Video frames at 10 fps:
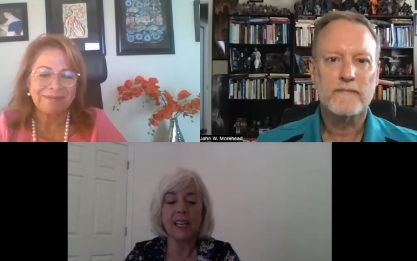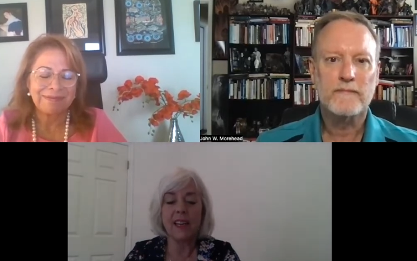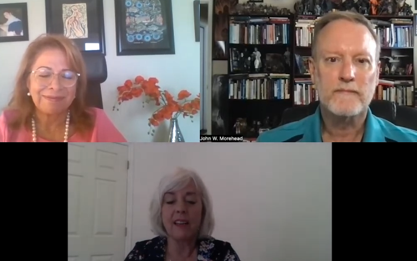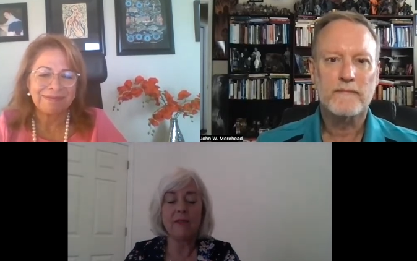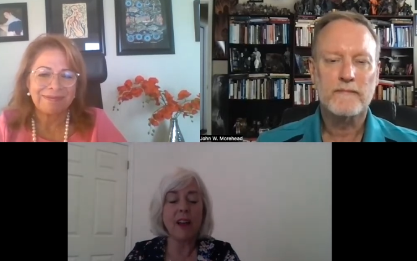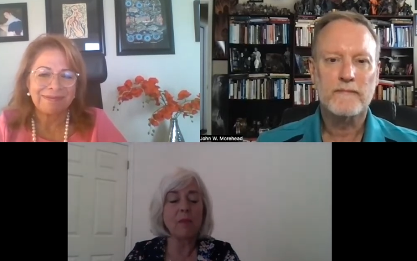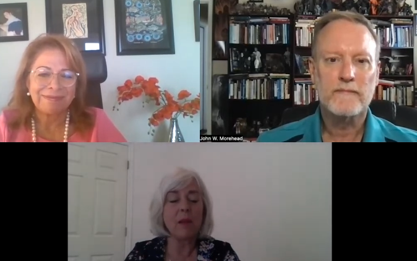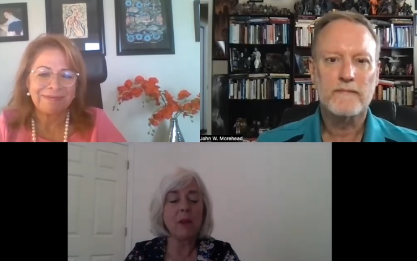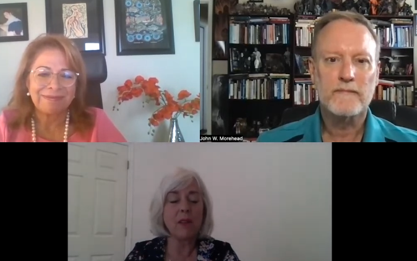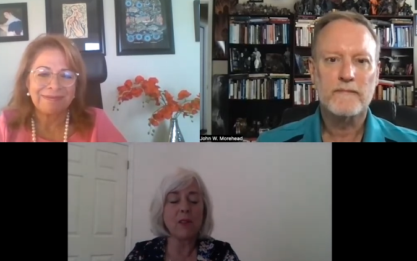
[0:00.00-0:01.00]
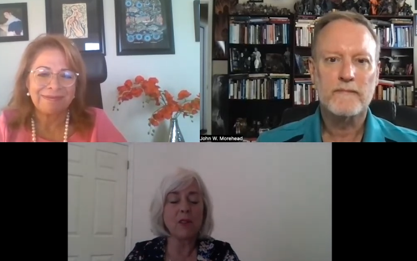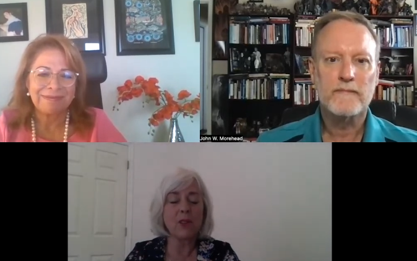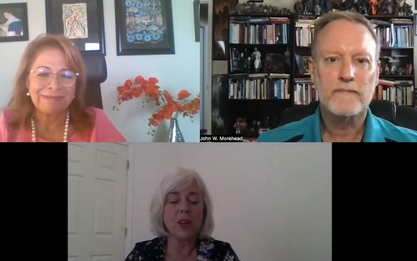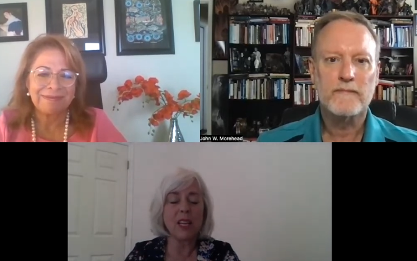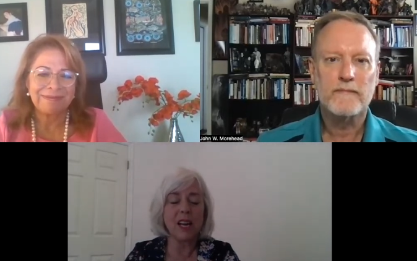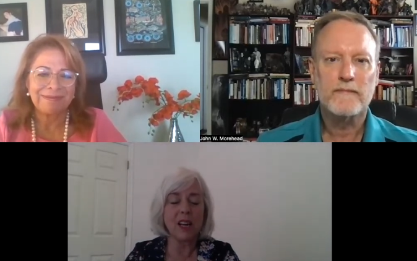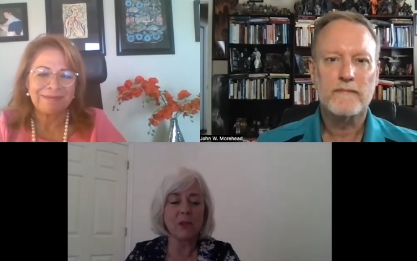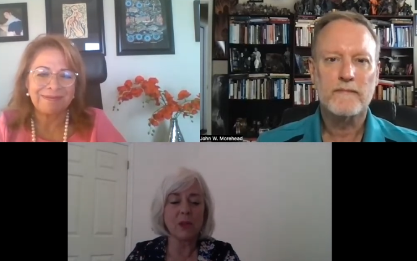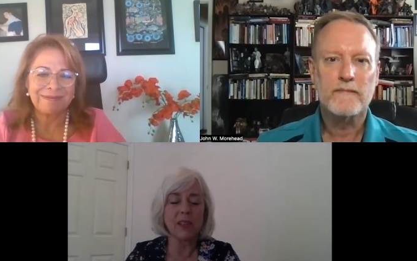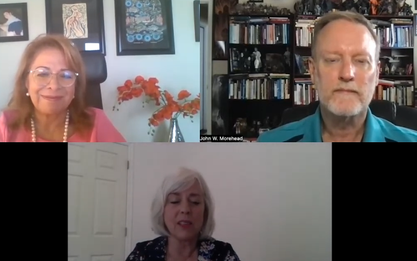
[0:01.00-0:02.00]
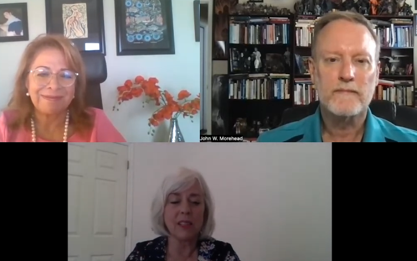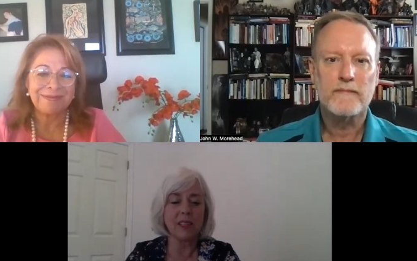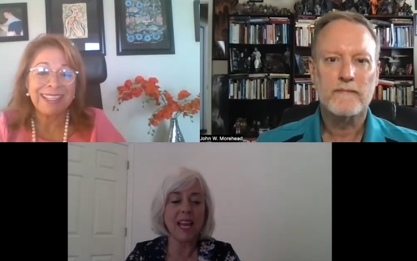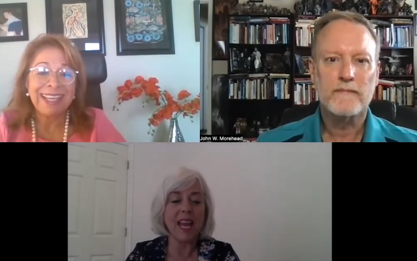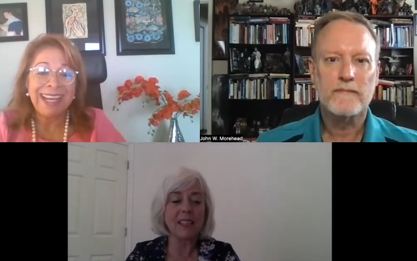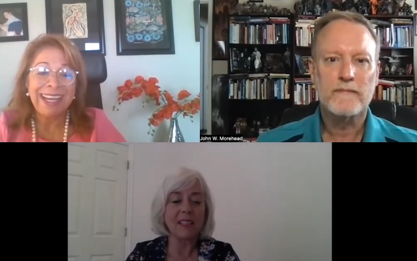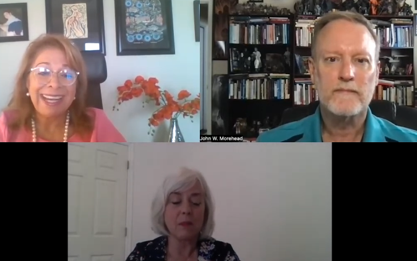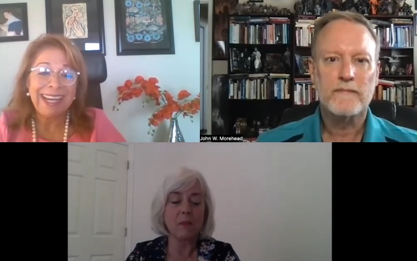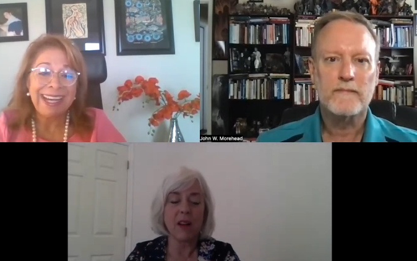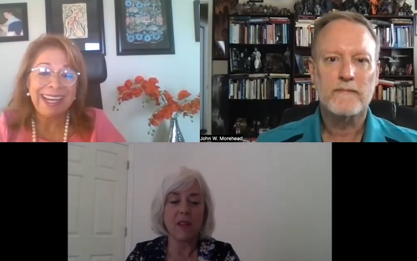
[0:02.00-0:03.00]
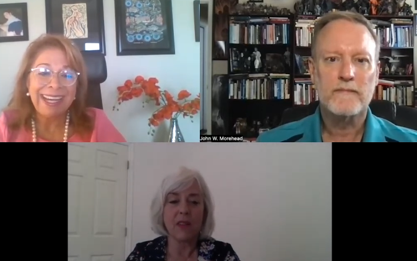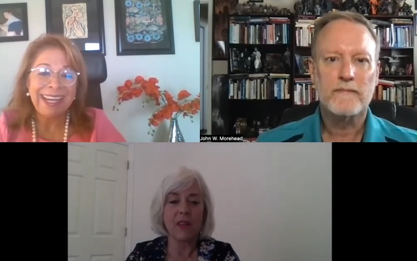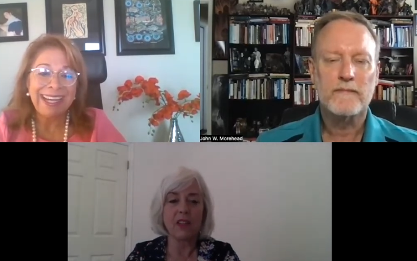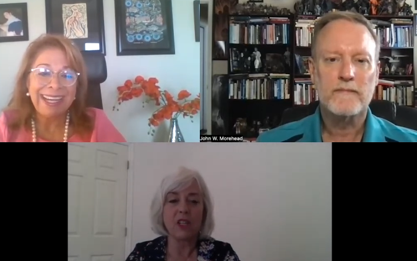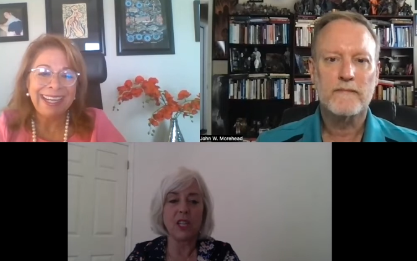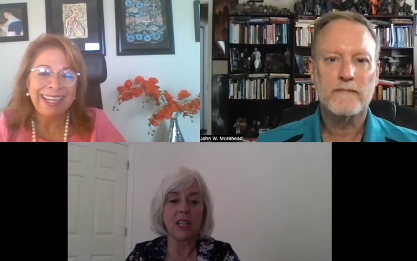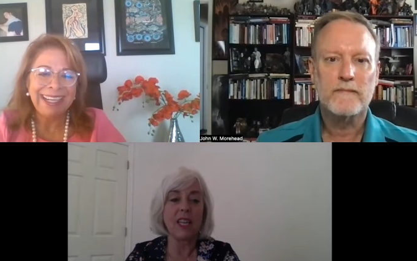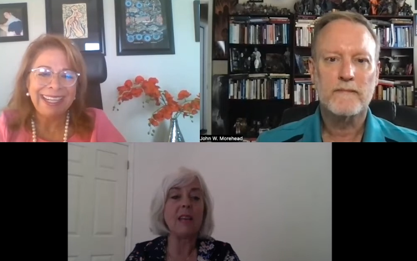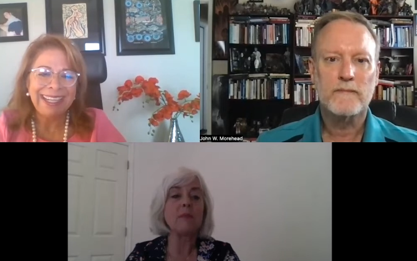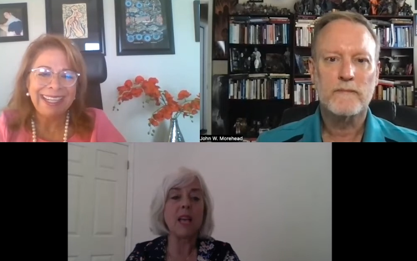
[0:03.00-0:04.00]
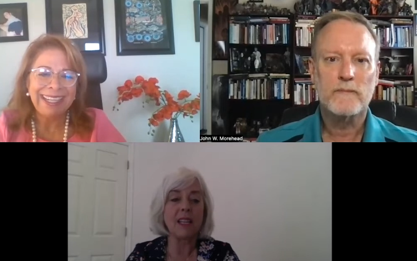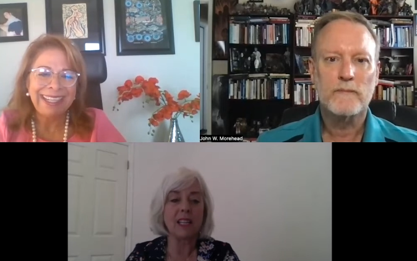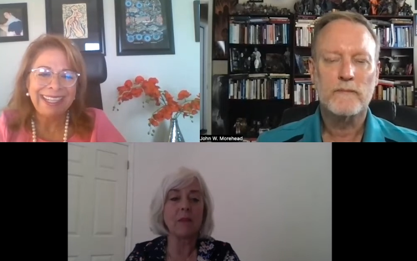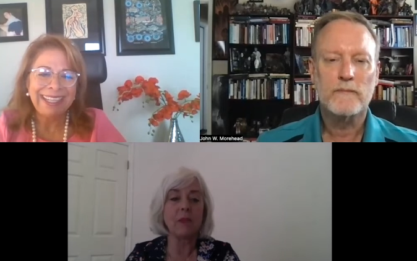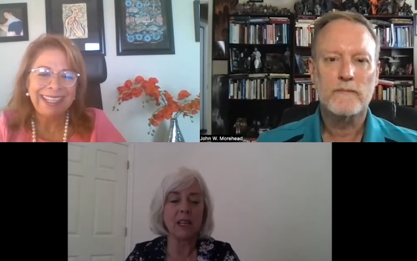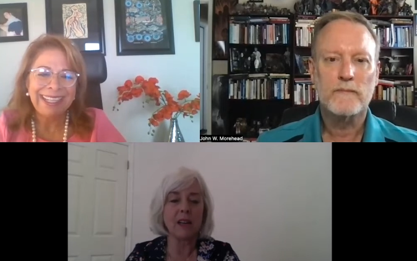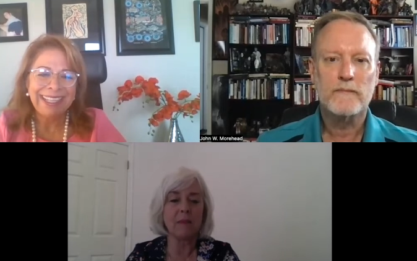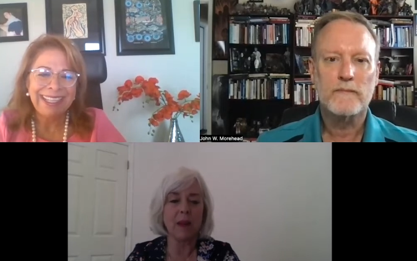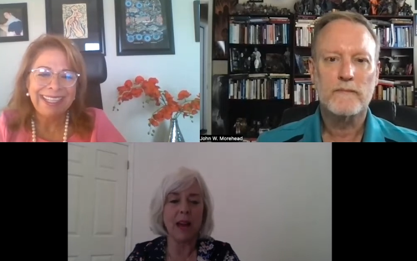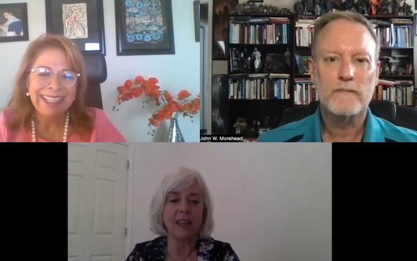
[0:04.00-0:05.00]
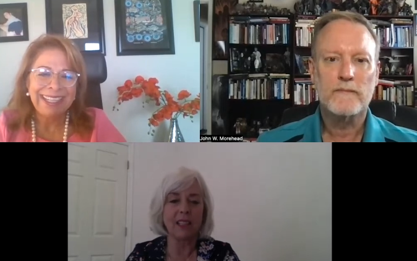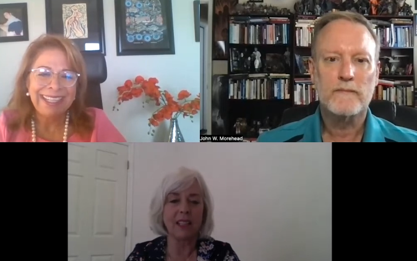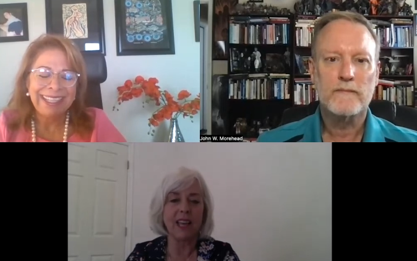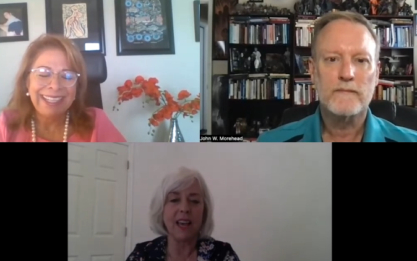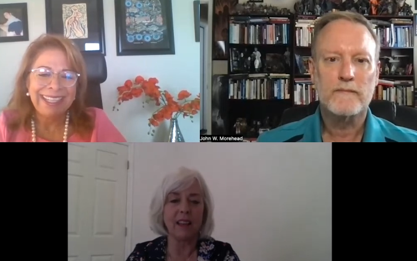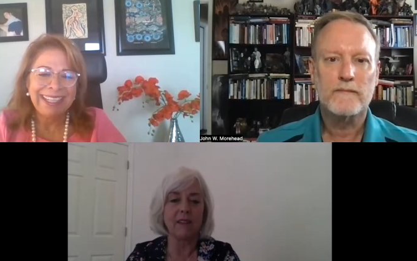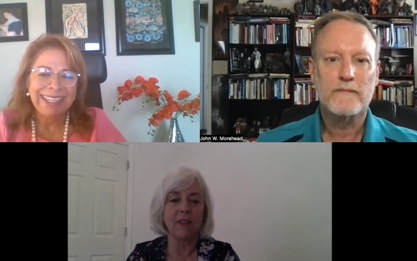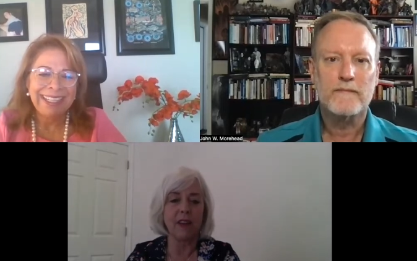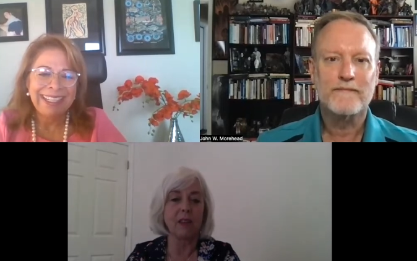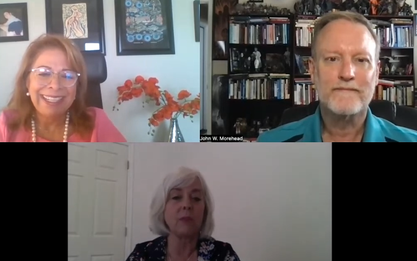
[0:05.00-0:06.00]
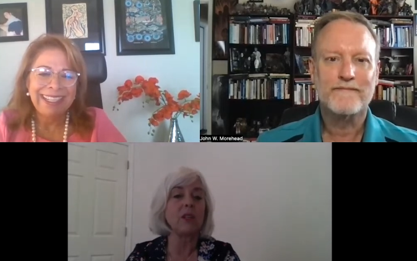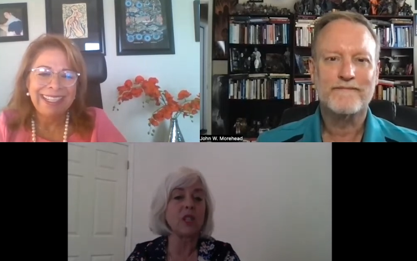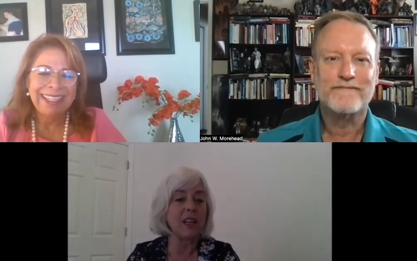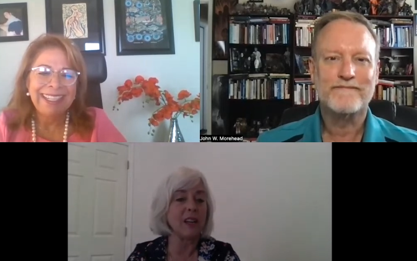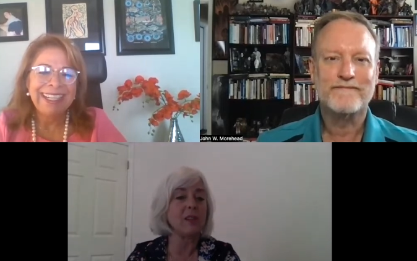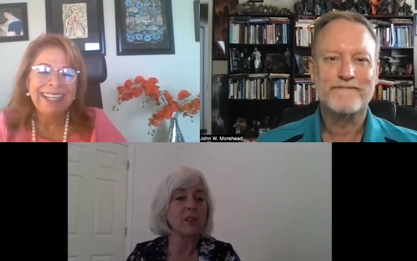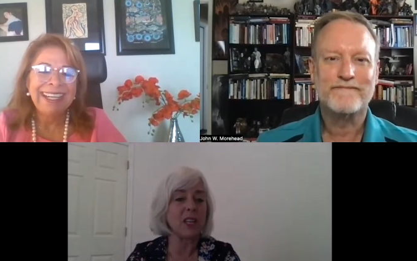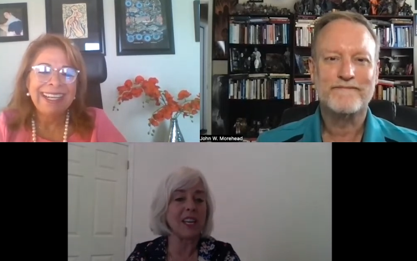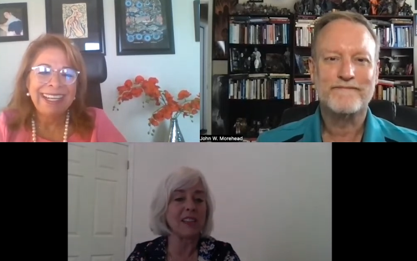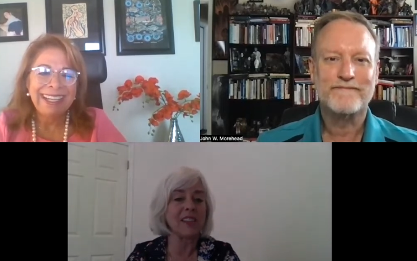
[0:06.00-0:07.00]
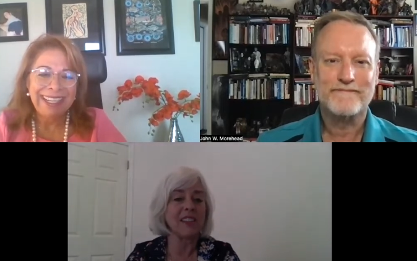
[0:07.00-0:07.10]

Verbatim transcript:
Speaker 1: In fact, my mother's turning 100 next month, and she keeps asking me to come back to the Catholic faith, which I understand.